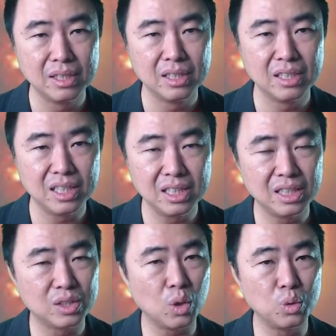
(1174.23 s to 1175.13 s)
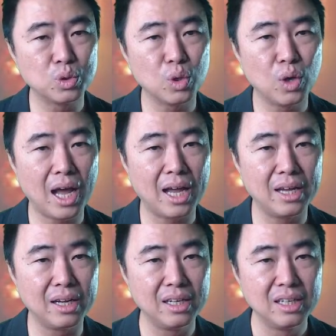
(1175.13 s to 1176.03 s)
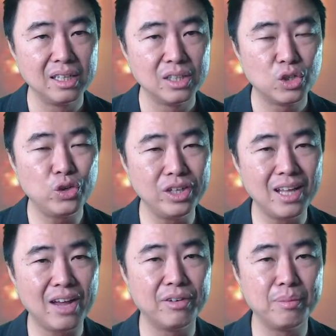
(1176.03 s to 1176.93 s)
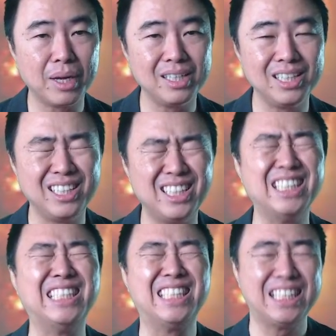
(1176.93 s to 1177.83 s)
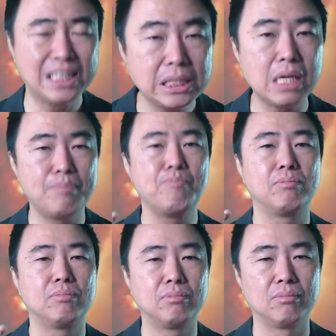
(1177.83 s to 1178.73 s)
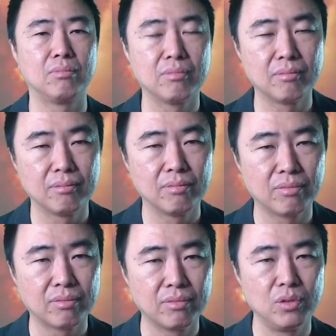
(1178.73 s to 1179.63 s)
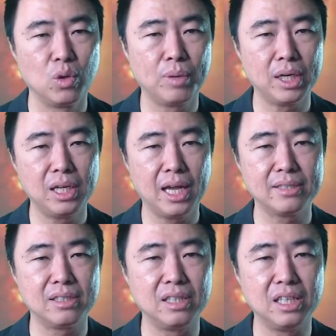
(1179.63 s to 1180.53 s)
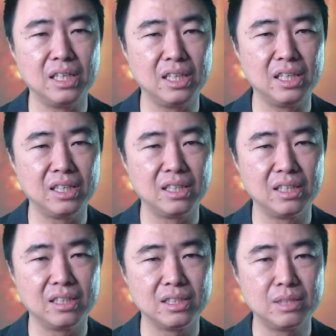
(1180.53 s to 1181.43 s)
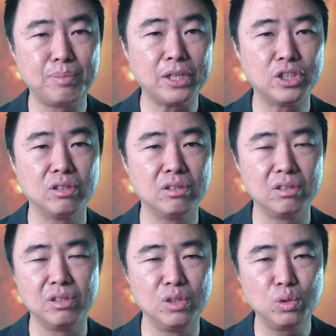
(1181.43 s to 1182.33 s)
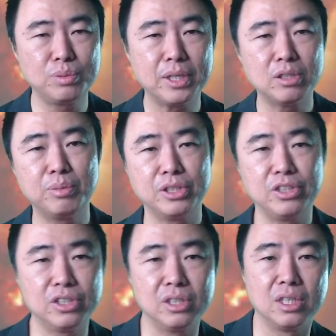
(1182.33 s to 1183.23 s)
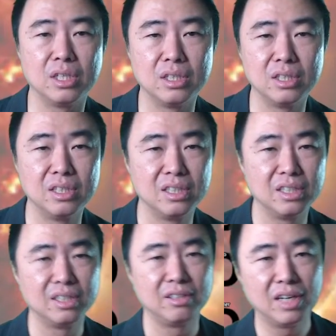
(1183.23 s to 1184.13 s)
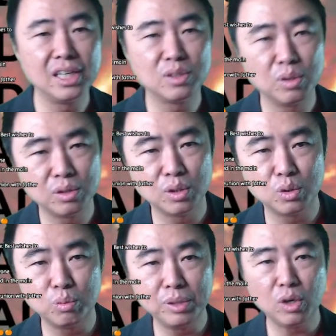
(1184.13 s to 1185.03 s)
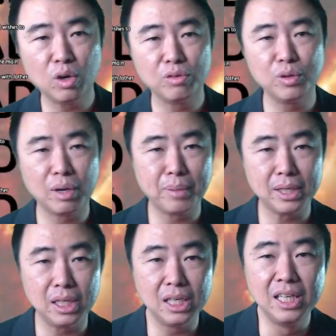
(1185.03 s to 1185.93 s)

it is also I treat everybody the same. Nobody has the no special position. Right, so to me, all of you are party.